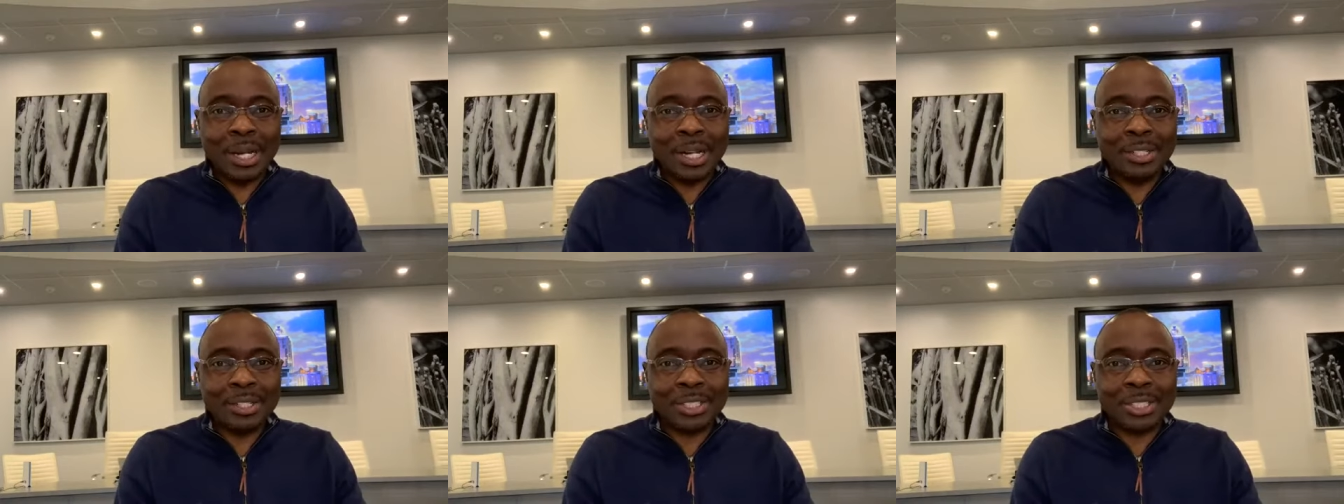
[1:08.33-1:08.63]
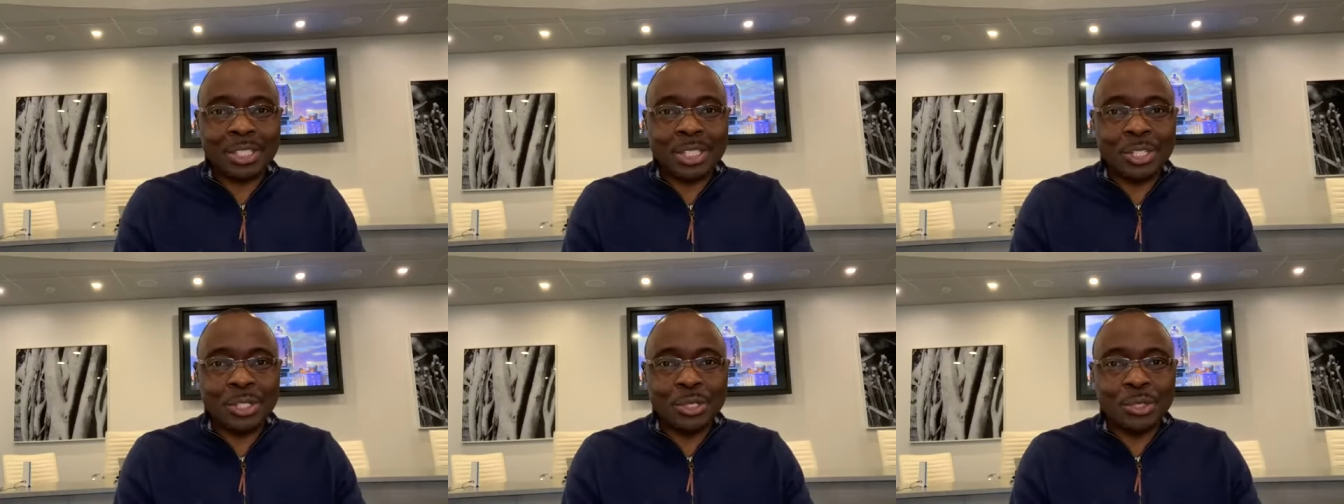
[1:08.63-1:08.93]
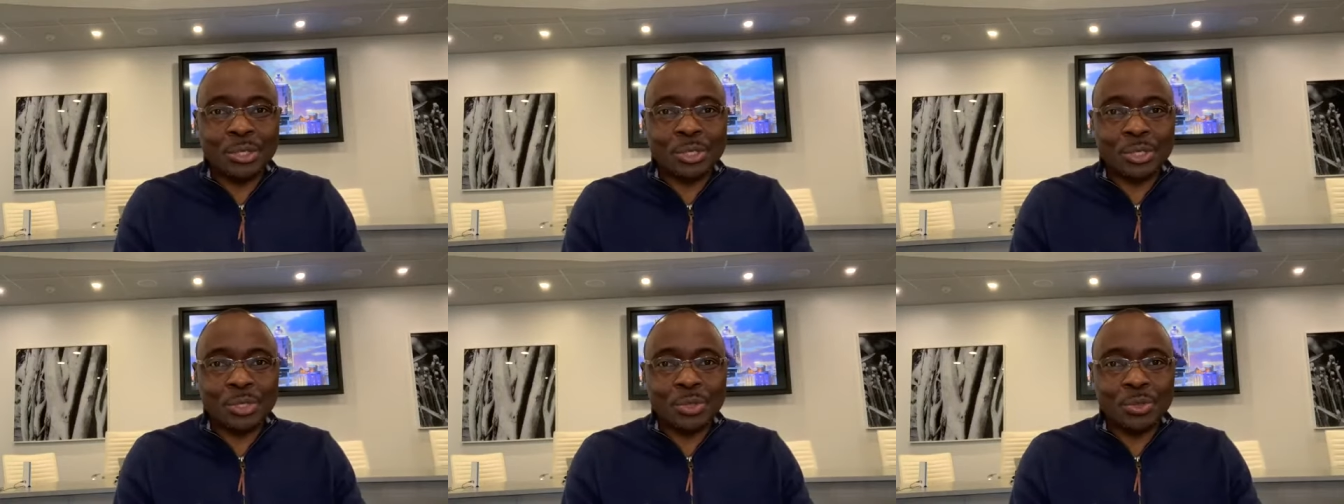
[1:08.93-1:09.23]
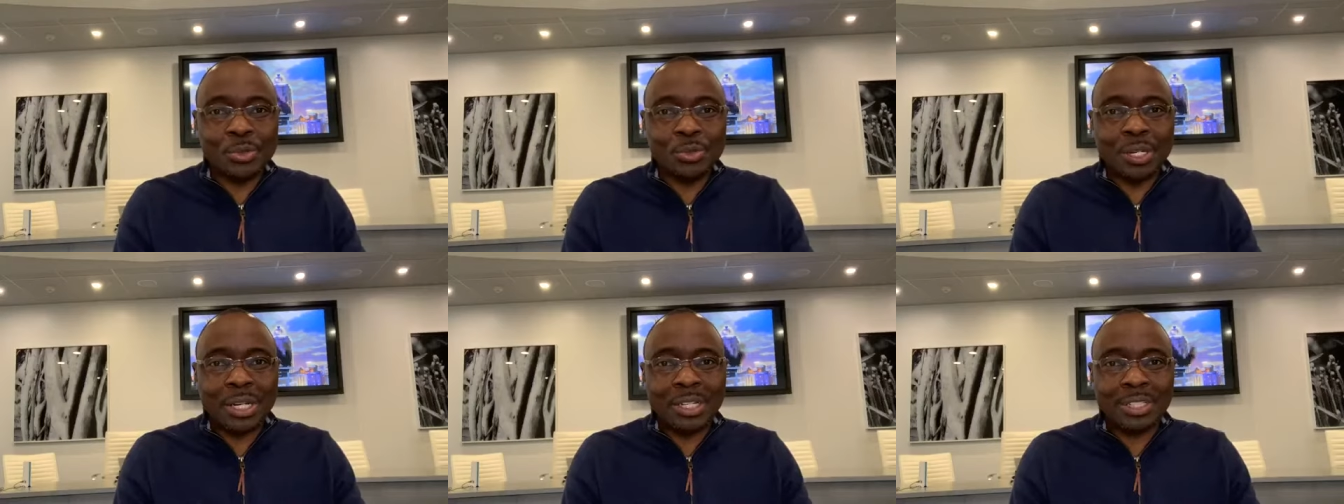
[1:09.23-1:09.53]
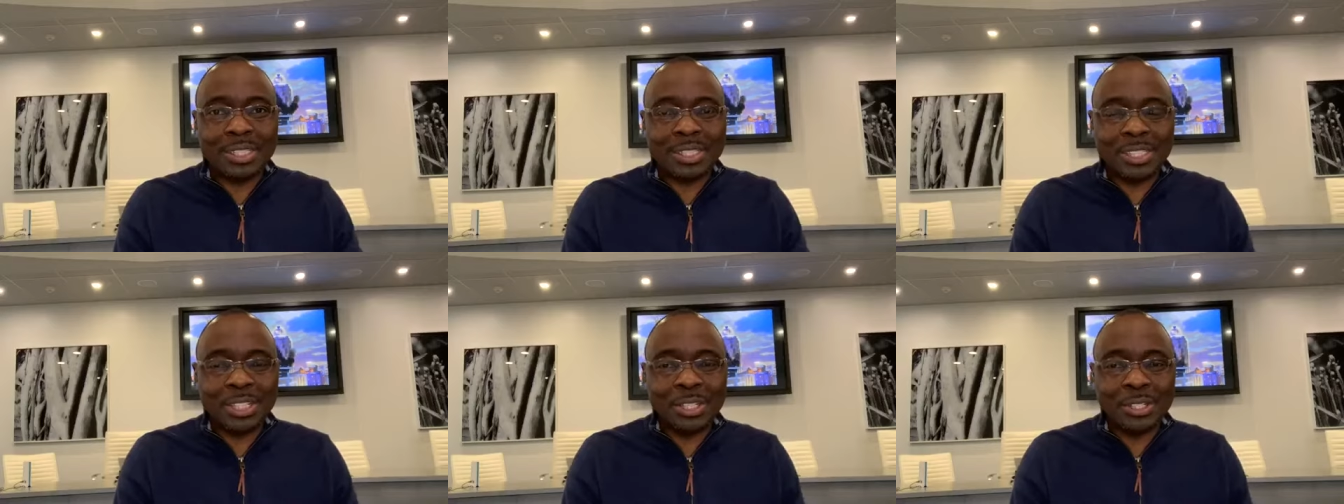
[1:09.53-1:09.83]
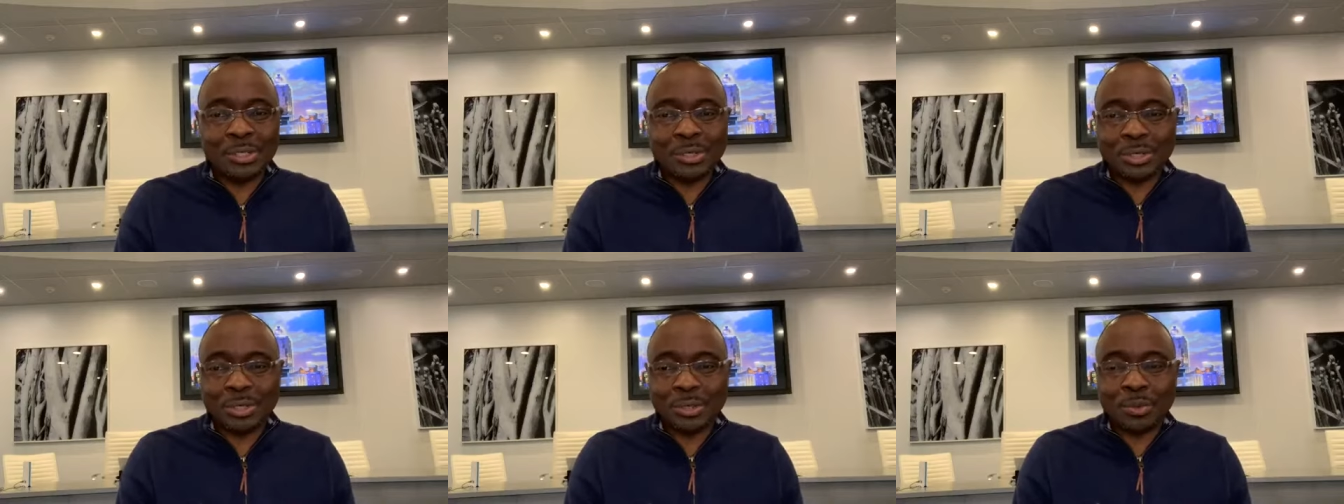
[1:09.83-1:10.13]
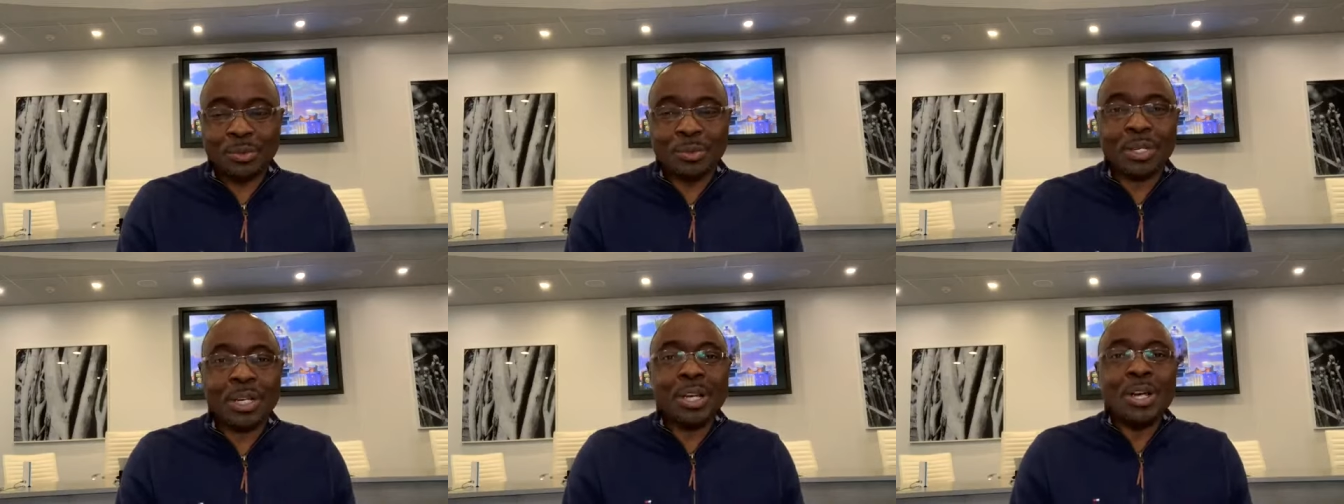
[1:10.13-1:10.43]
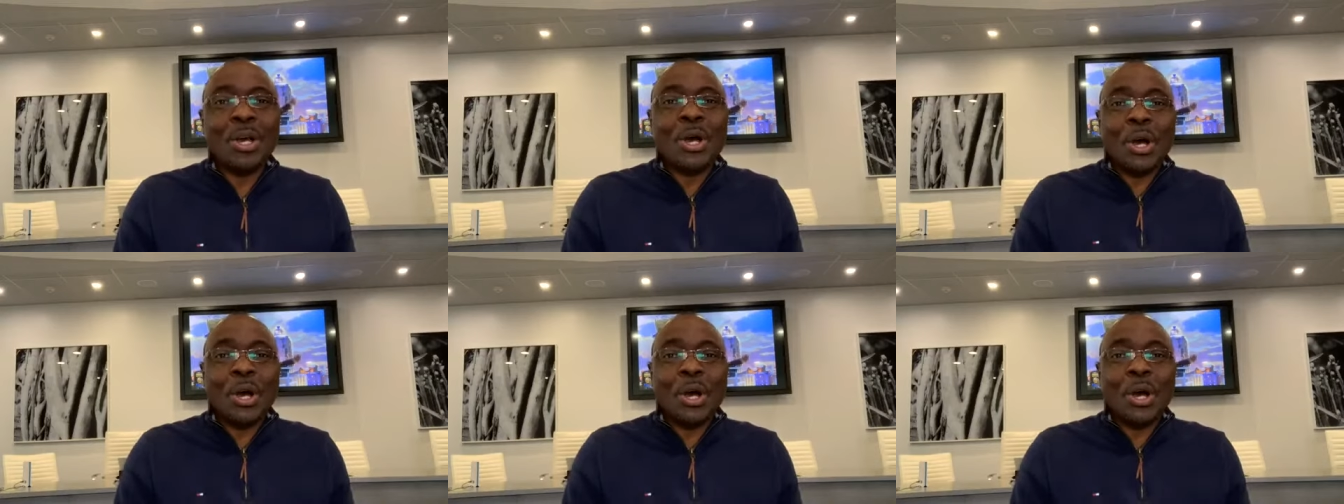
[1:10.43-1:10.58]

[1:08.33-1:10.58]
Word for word: I'll see you soon. I'll see you soon.